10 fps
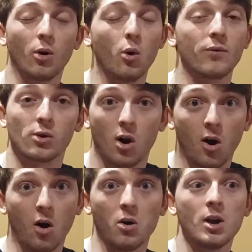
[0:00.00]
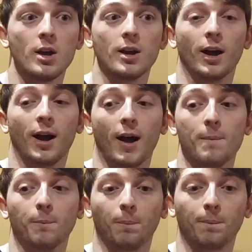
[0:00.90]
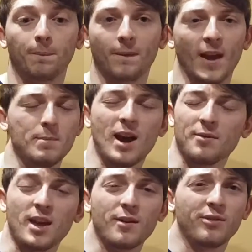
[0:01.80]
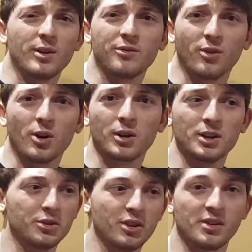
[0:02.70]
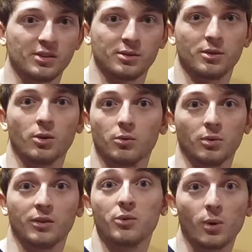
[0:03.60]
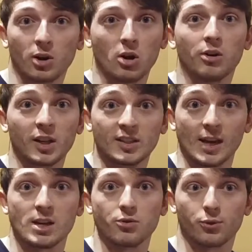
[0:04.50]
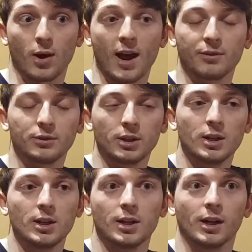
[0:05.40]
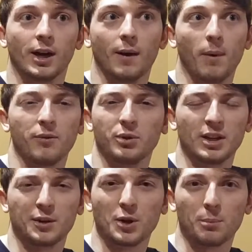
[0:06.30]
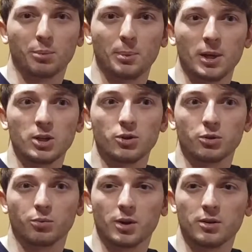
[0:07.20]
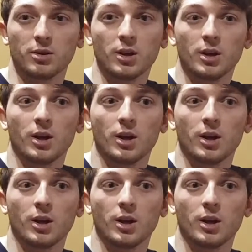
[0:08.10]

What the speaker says: overall. I'm not that very far into this, if you want to call it a second draft. I've only got a couple pages written.